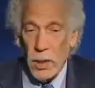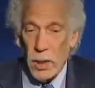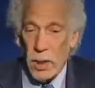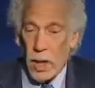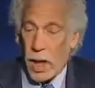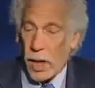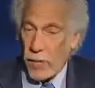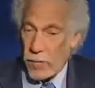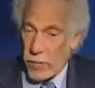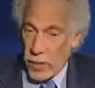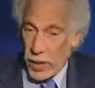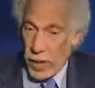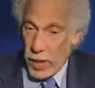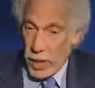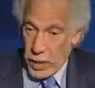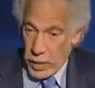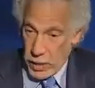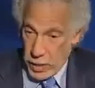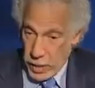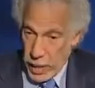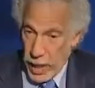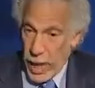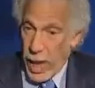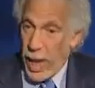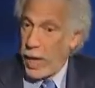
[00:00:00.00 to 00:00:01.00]
I've
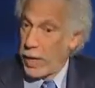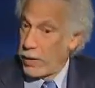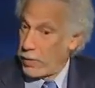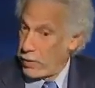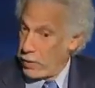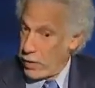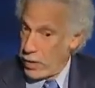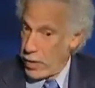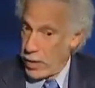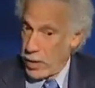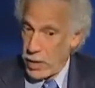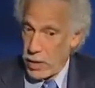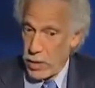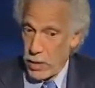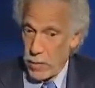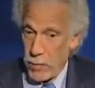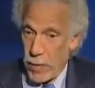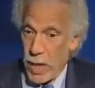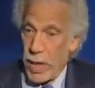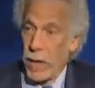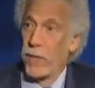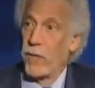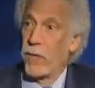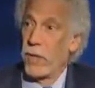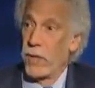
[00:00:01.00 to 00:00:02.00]
had the
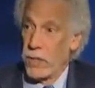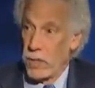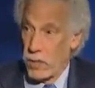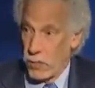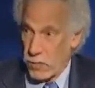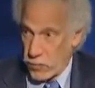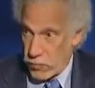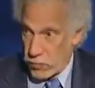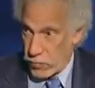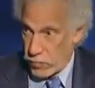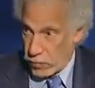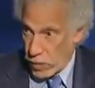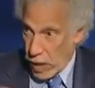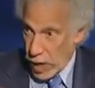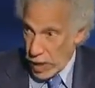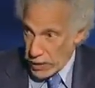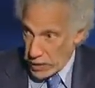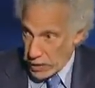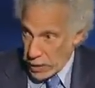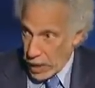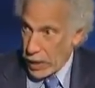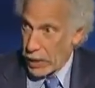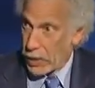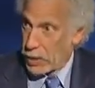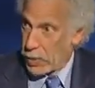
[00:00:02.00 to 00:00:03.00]
benefits of
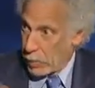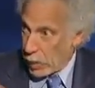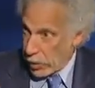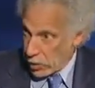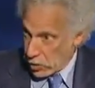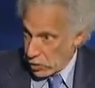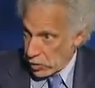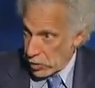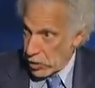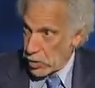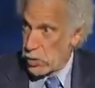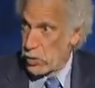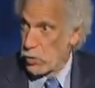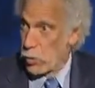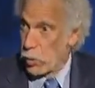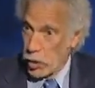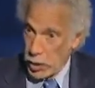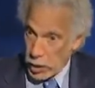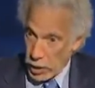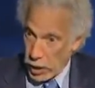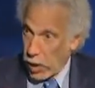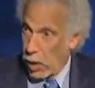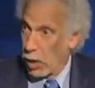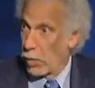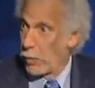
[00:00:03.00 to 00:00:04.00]
high-tech specialists
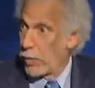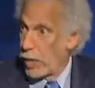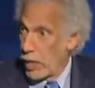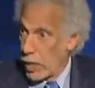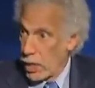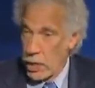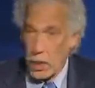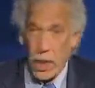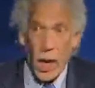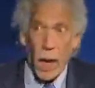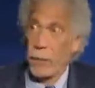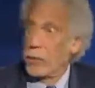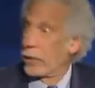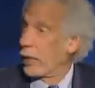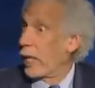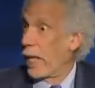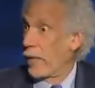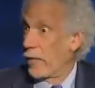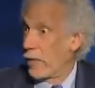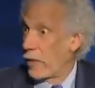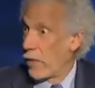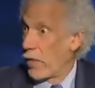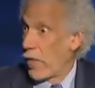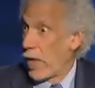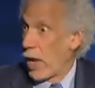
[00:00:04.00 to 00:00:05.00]
working on me, and I'm
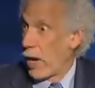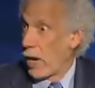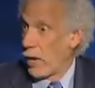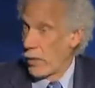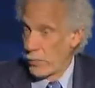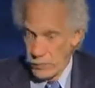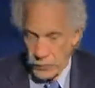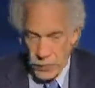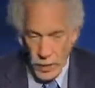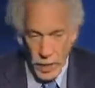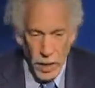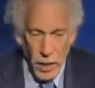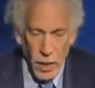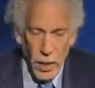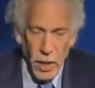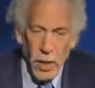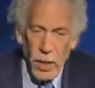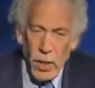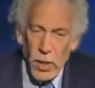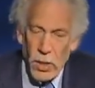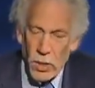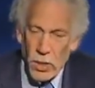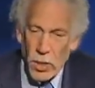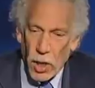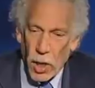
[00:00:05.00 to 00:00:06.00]
glad they're there.
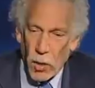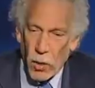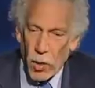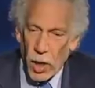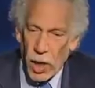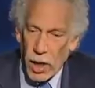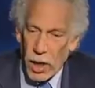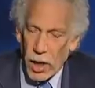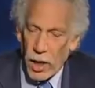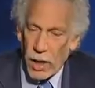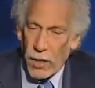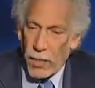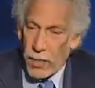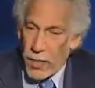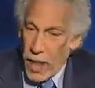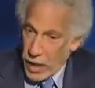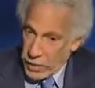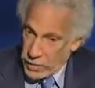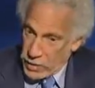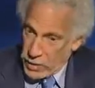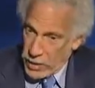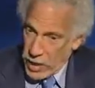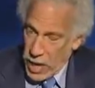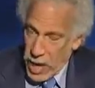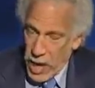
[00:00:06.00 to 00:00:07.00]
So
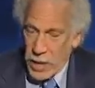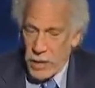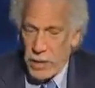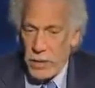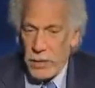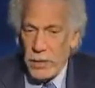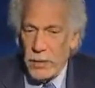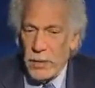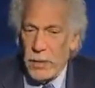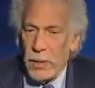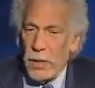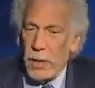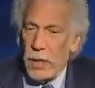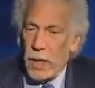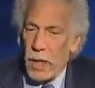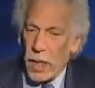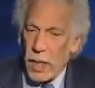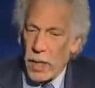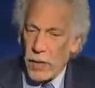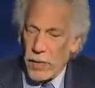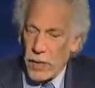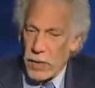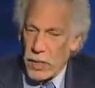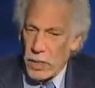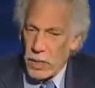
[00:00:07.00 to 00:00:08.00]
that said,
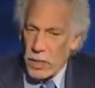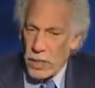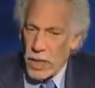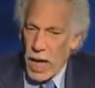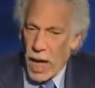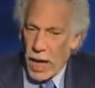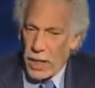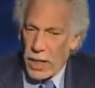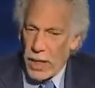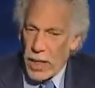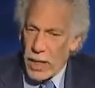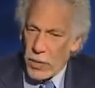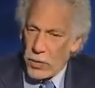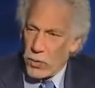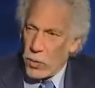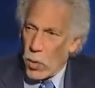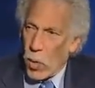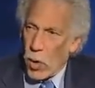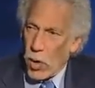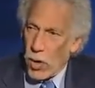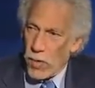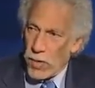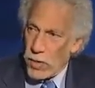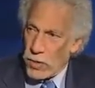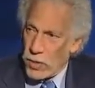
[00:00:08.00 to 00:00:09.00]
this is not an
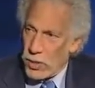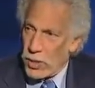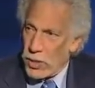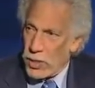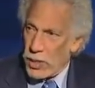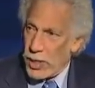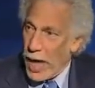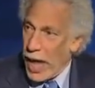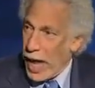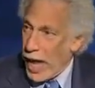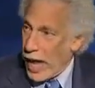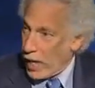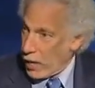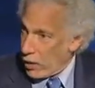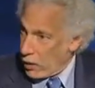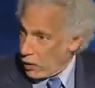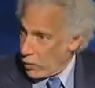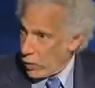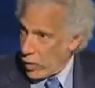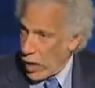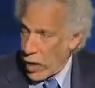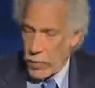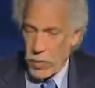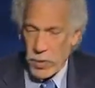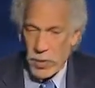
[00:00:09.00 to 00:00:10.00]
either-or, this is an and
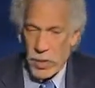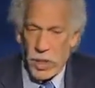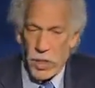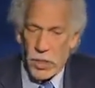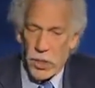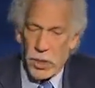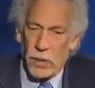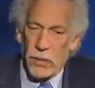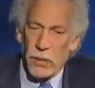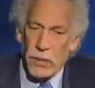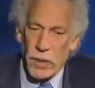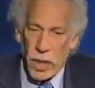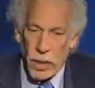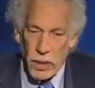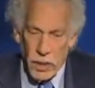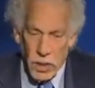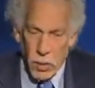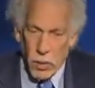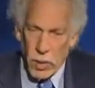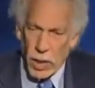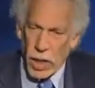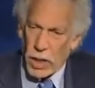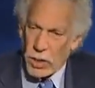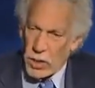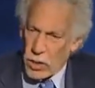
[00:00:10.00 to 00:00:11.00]
proposition. And
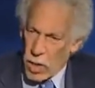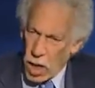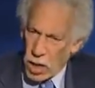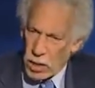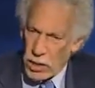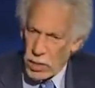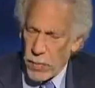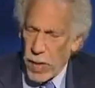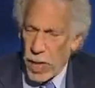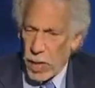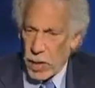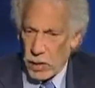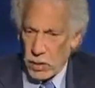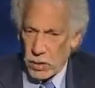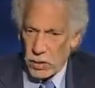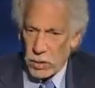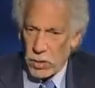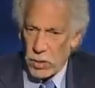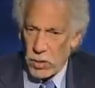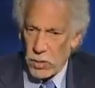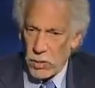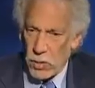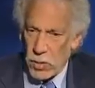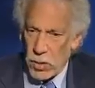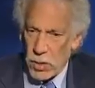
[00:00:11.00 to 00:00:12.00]
so when I talk to medical
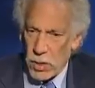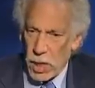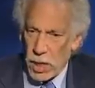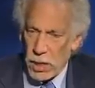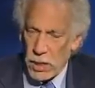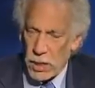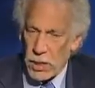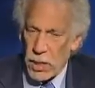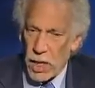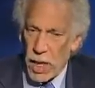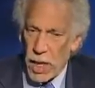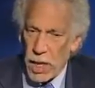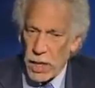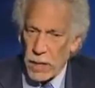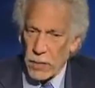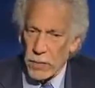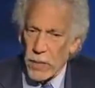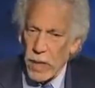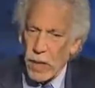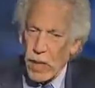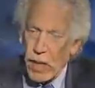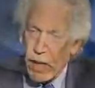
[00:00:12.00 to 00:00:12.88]
students, I say,